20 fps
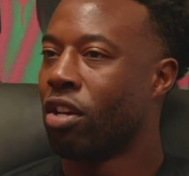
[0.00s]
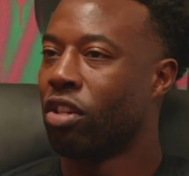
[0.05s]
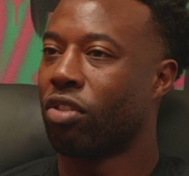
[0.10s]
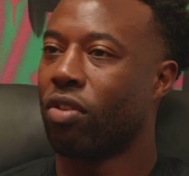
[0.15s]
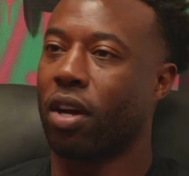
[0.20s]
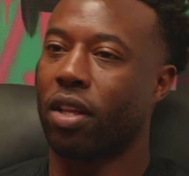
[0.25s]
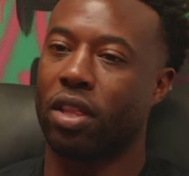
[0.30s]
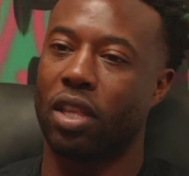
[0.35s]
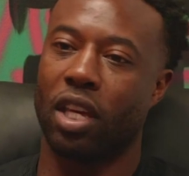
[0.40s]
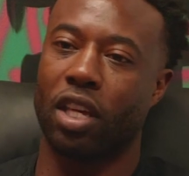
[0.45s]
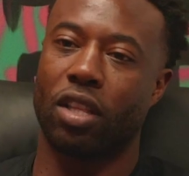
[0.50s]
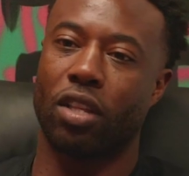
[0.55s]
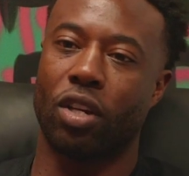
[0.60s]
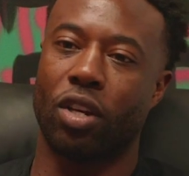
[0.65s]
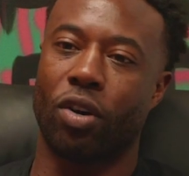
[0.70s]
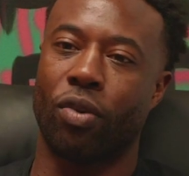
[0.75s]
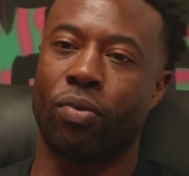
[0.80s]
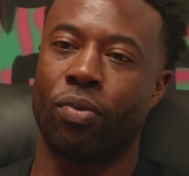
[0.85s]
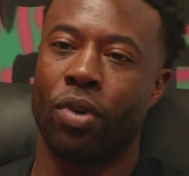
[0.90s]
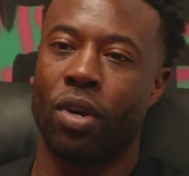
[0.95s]
So I think,
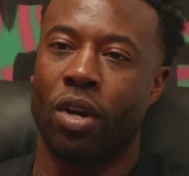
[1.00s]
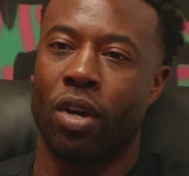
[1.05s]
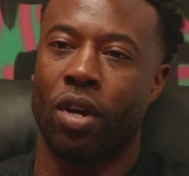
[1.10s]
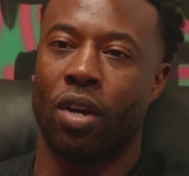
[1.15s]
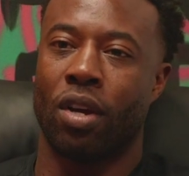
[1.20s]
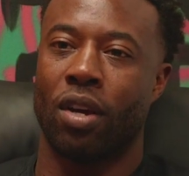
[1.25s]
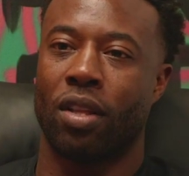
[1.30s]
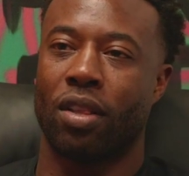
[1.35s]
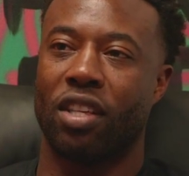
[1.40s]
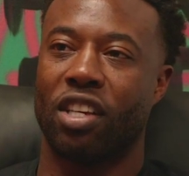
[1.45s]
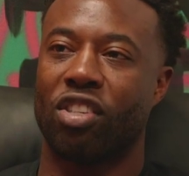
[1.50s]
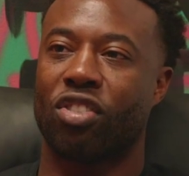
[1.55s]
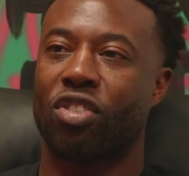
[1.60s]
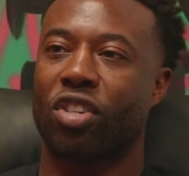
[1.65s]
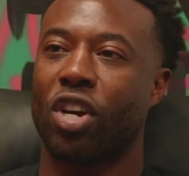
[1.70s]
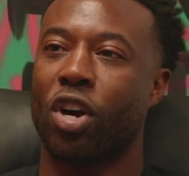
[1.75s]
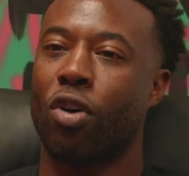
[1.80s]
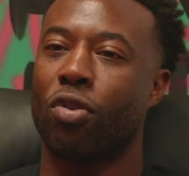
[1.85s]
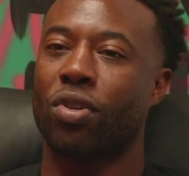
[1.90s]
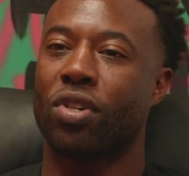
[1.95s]
you know,
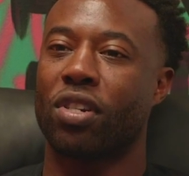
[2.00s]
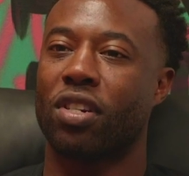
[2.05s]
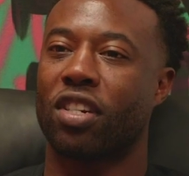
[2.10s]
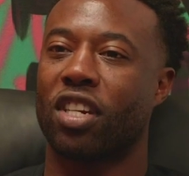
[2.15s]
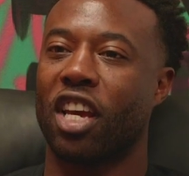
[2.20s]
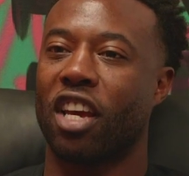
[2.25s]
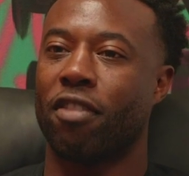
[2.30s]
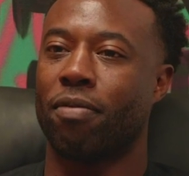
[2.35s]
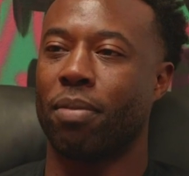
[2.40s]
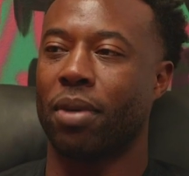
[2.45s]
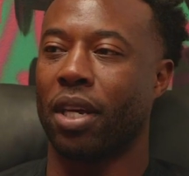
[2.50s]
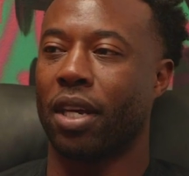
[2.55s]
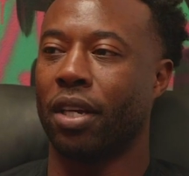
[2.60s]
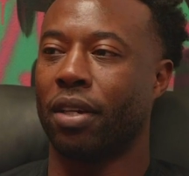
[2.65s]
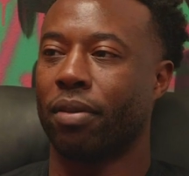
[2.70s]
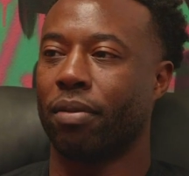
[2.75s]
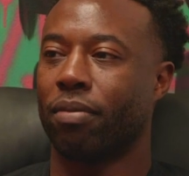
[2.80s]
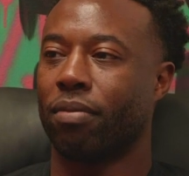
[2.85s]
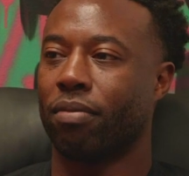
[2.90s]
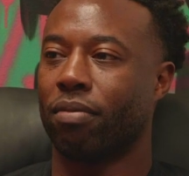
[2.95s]
these coaches gave
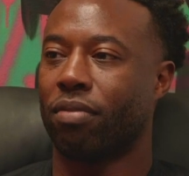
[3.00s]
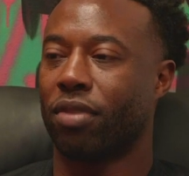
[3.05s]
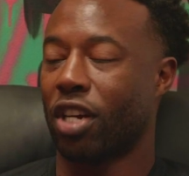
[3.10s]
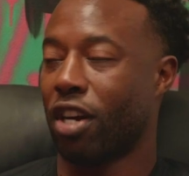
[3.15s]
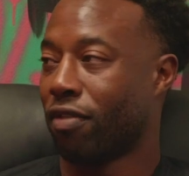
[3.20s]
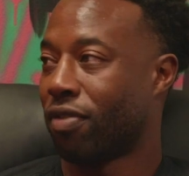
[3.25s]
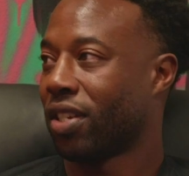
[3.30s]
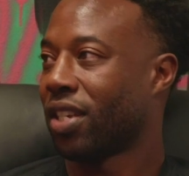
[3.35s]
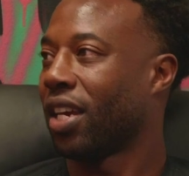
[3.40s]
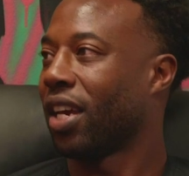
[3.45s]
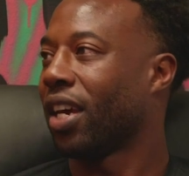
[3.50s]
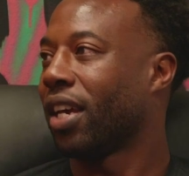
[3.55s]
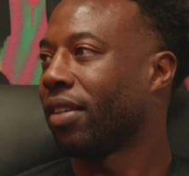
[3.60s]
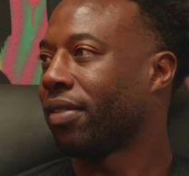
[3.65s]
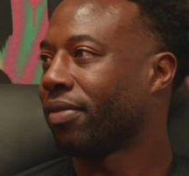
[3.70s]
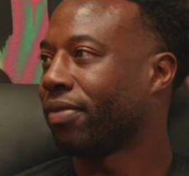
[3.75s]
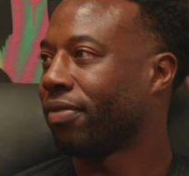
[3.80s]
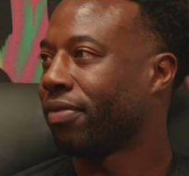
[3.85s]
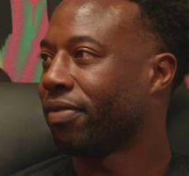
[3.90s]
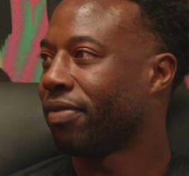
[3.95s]
me tough
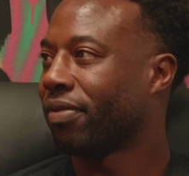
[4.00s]
skin.